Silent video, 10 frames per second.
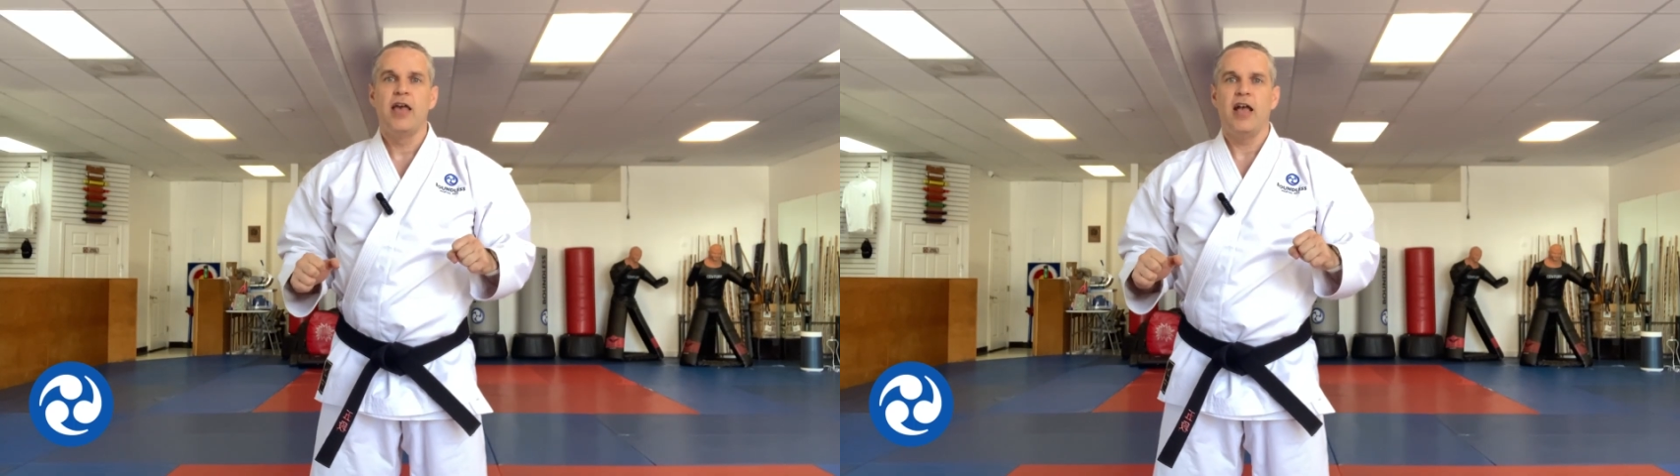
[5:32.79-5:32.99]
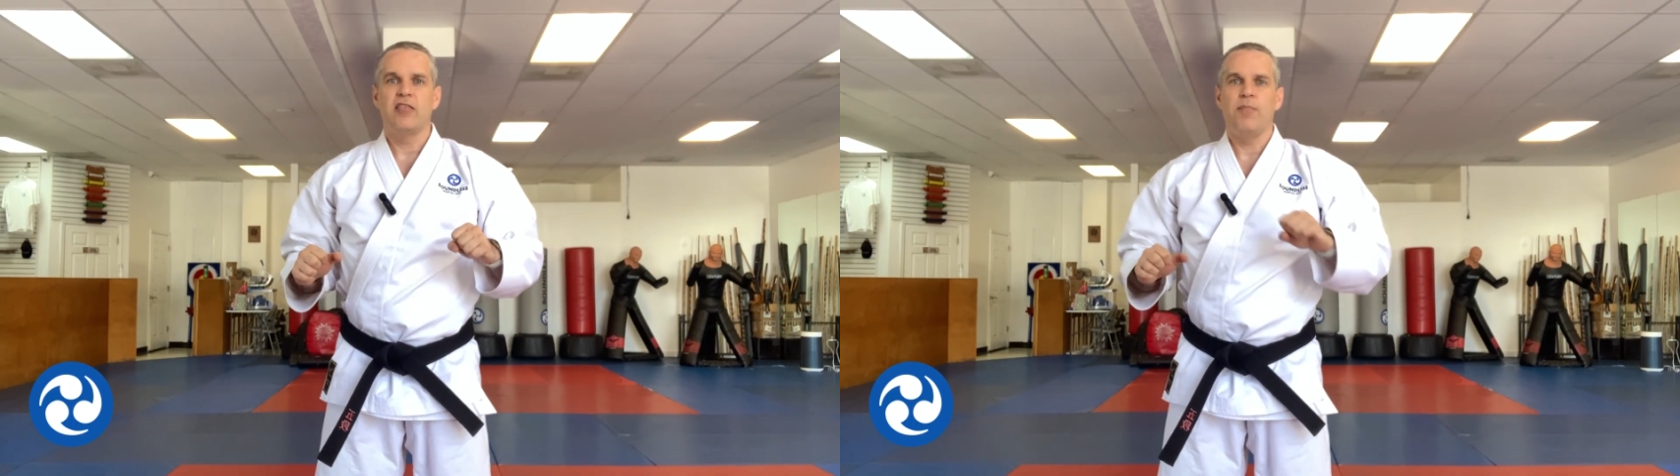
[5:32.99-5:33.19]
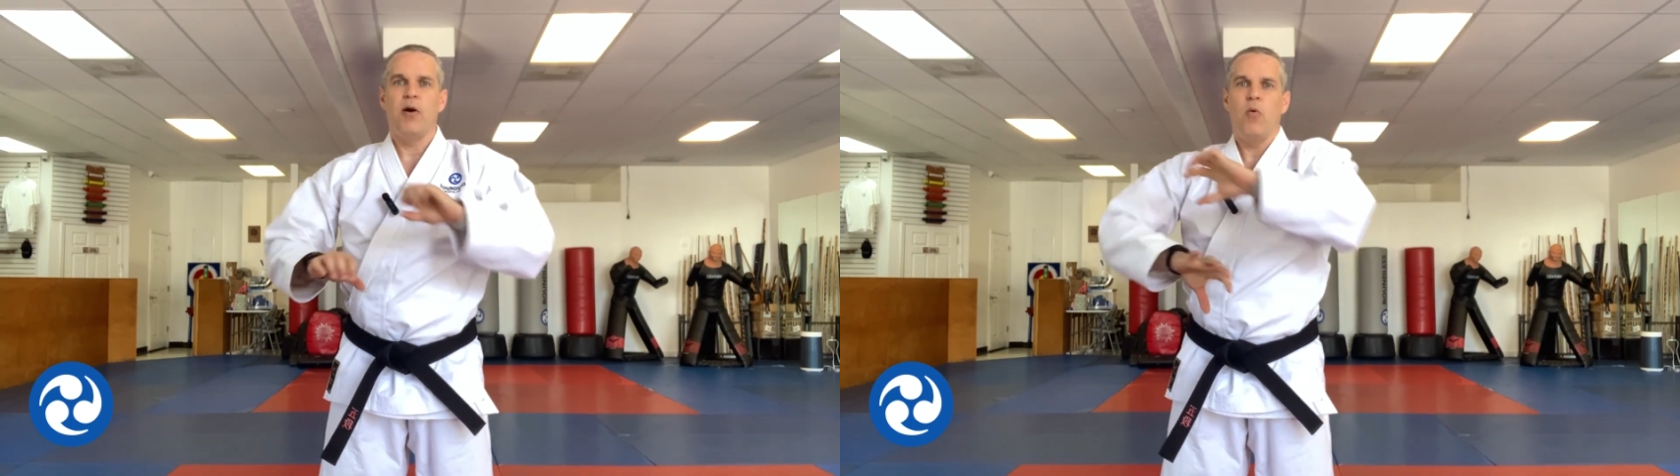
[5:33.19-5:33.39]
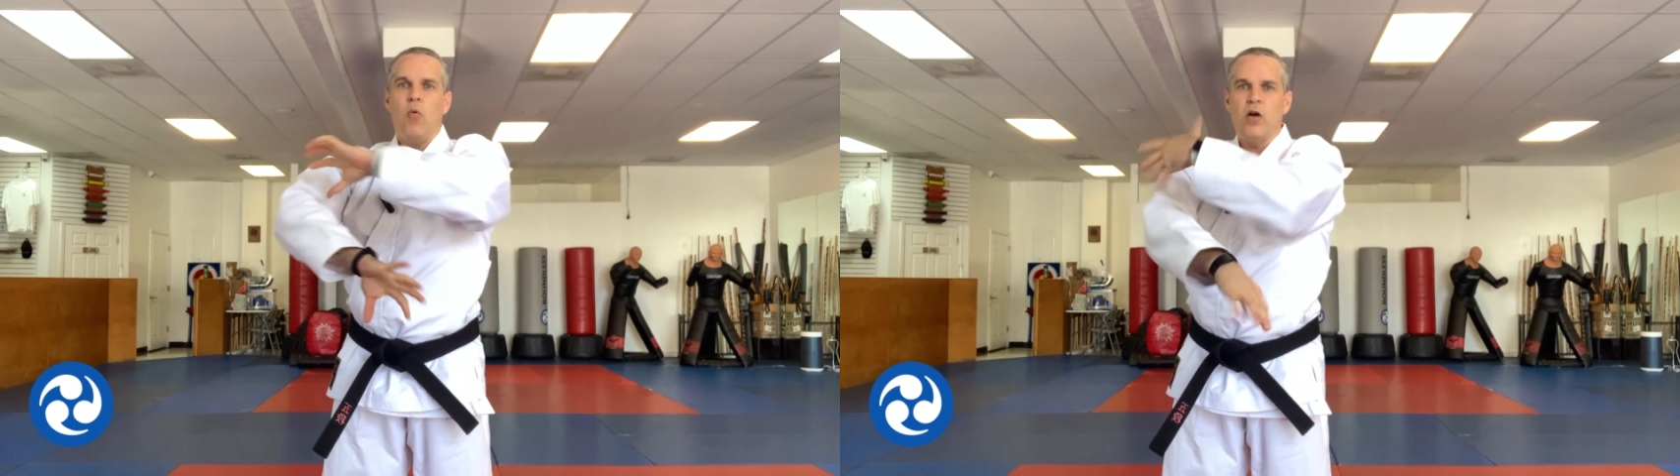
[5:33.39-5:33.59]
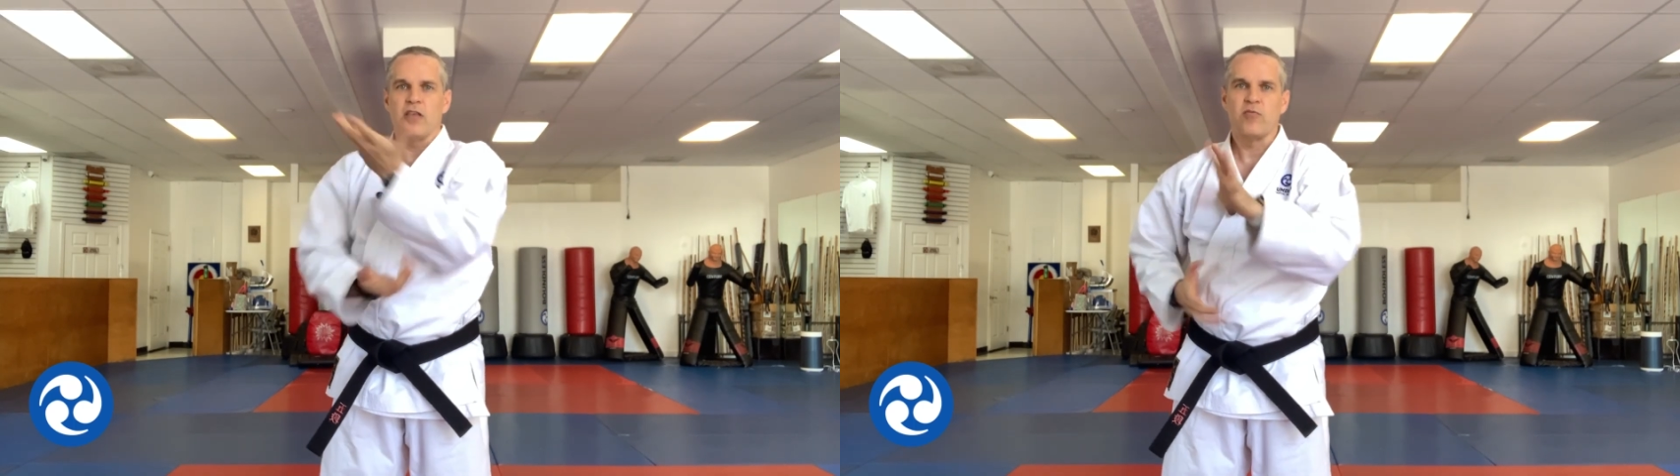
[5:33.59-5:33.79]
it's about
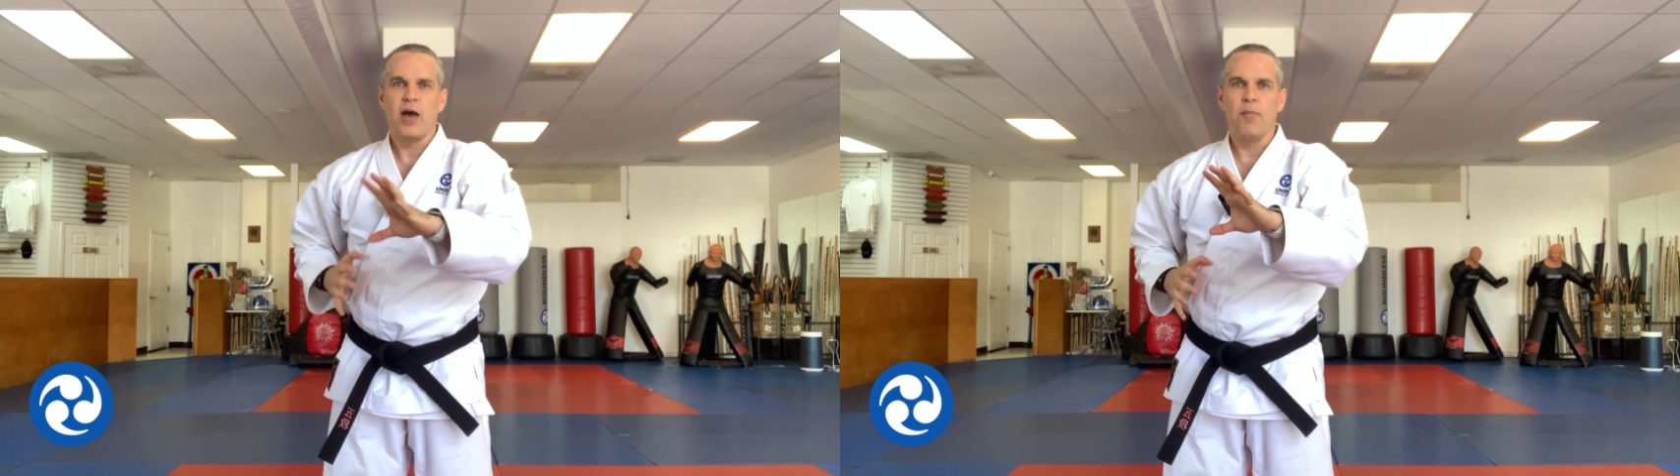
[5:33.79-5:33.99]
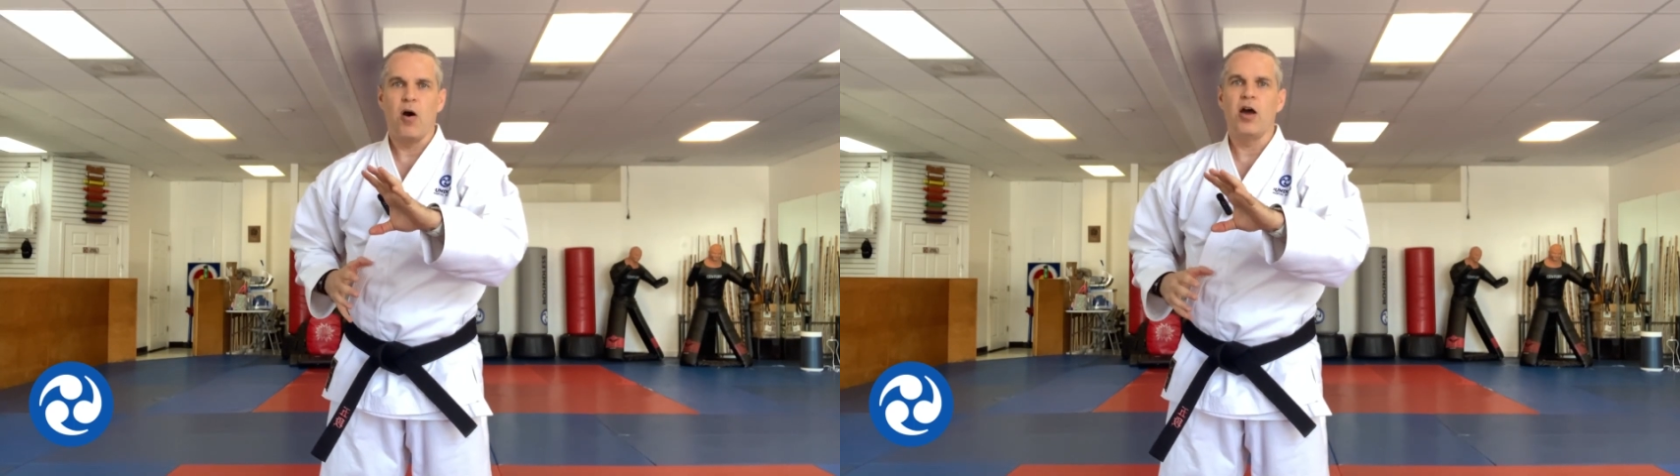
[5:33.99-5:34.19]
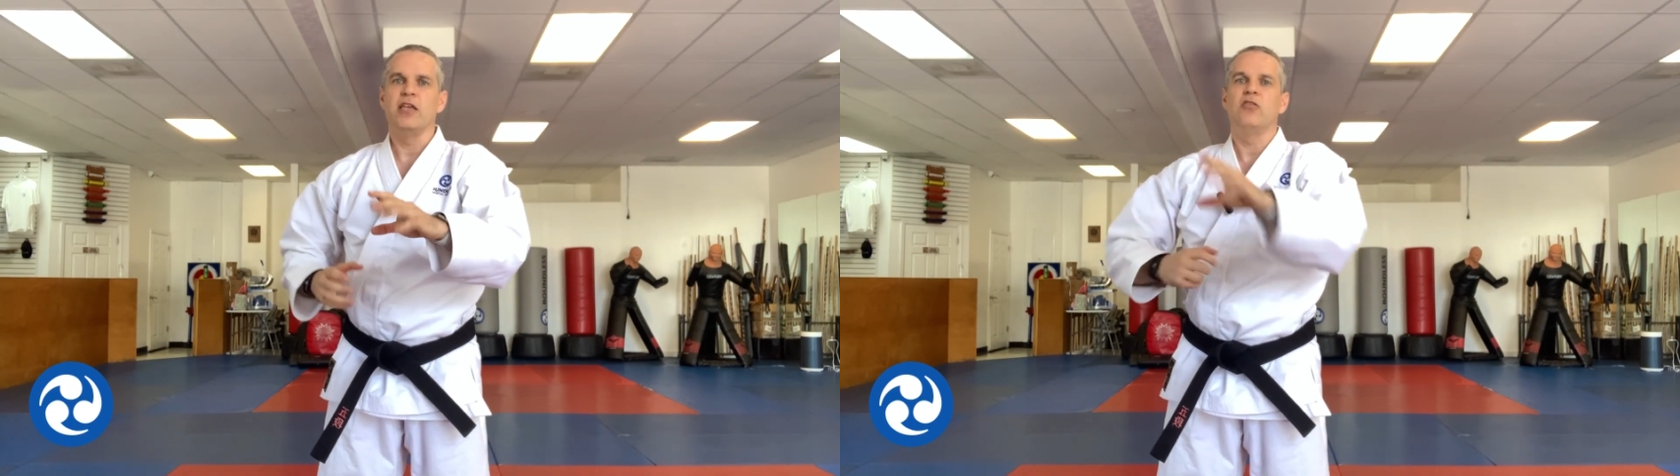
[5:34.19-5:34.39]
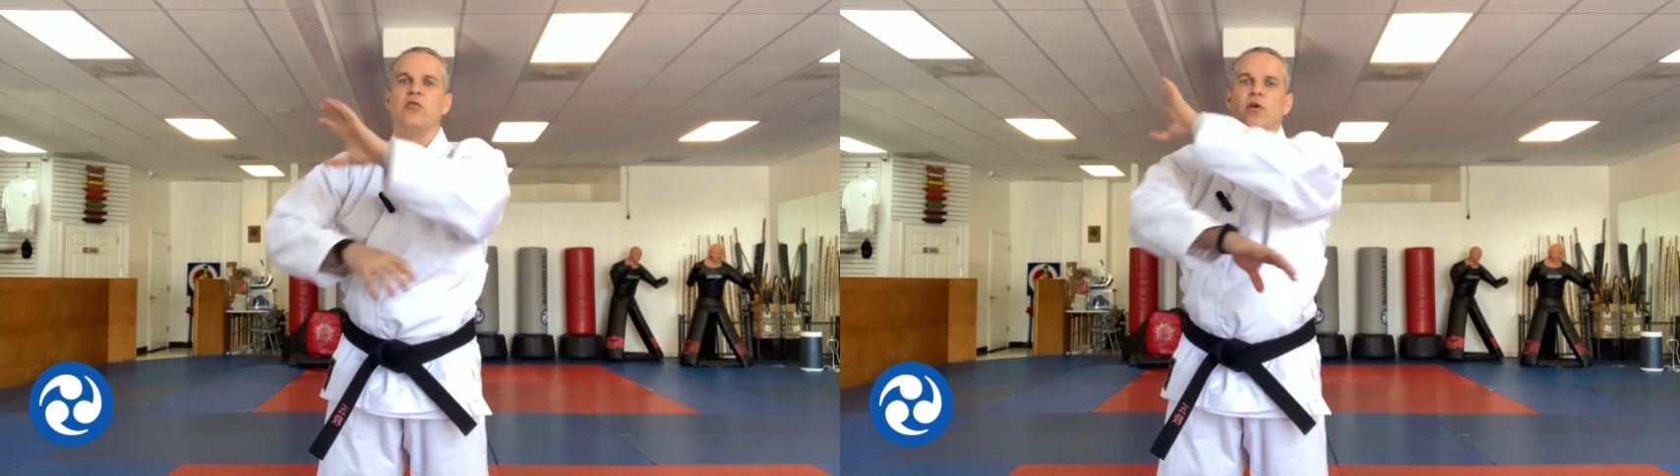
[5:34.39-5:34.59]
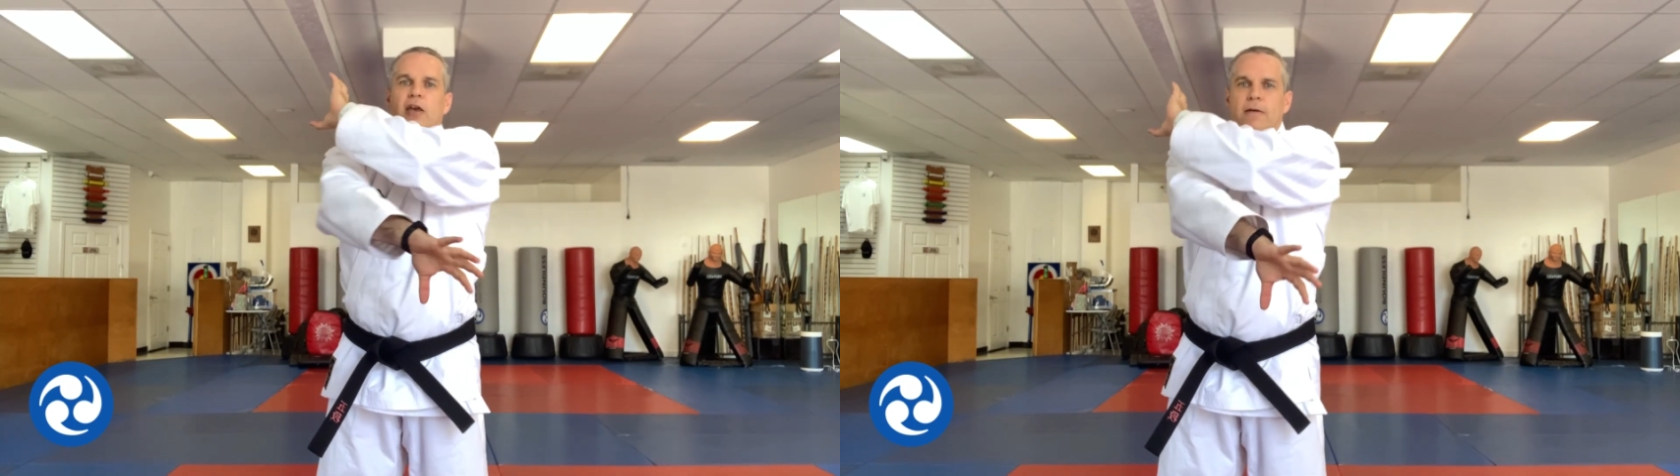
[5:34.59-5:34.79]
what is my body
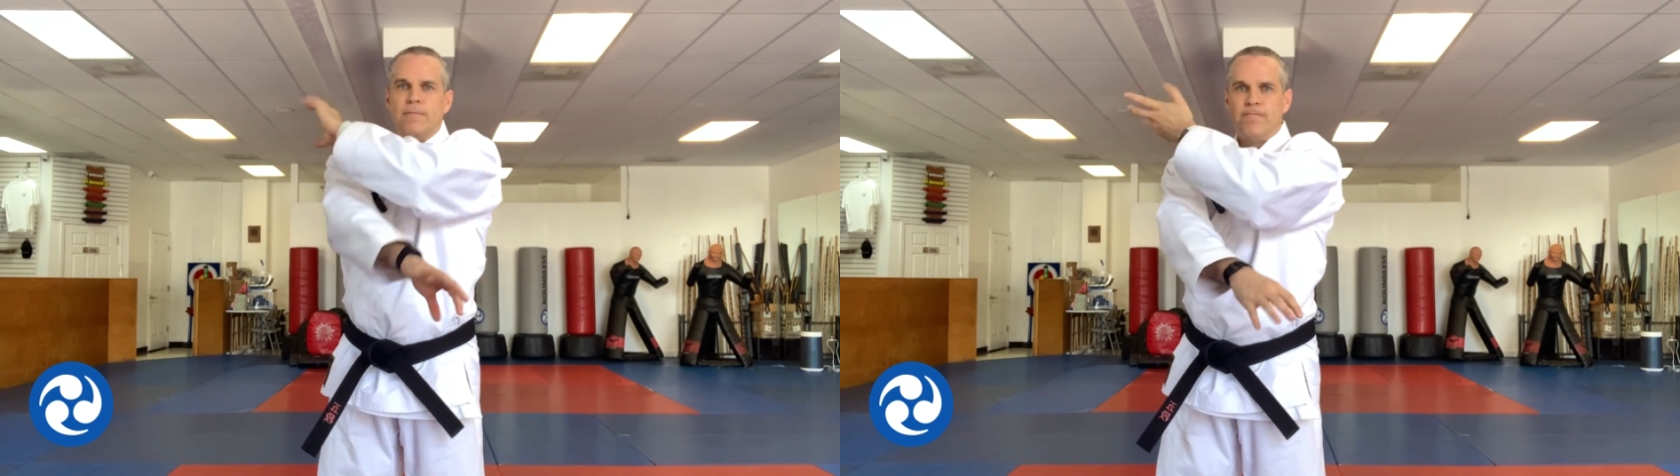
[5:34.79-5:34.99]
doing,